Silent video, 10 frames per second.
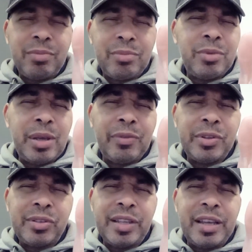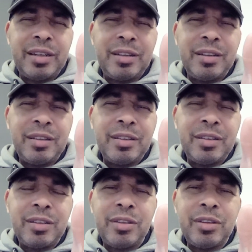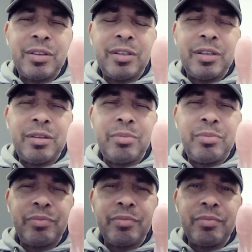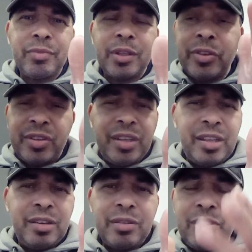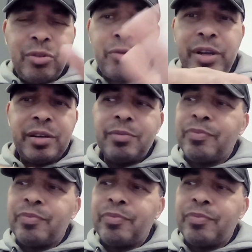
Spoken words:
have a set, a scene you create.